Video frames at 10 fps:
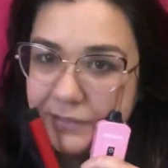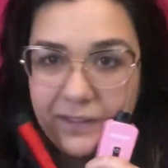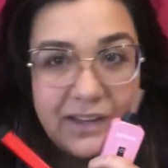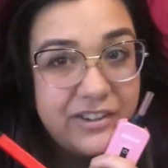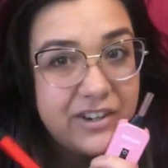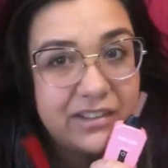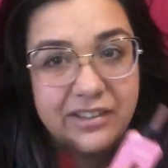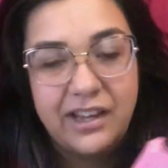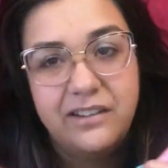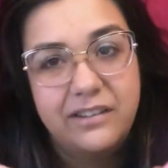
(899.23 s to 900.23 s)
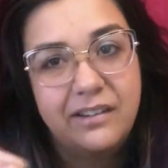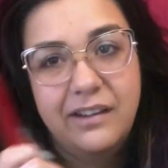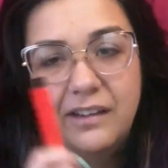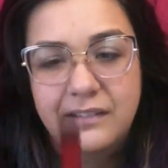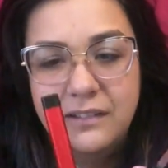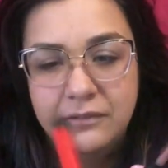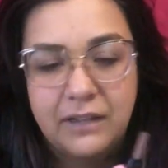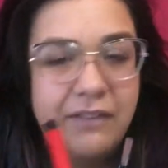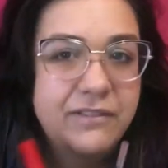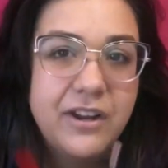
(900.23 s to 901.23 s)

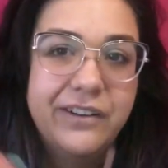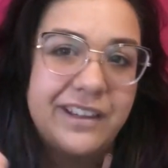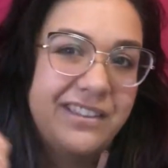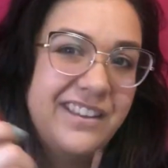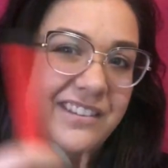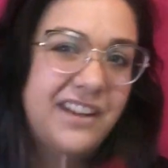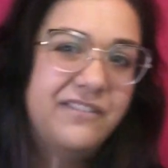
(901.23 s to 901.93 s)
I've noticed that this stuff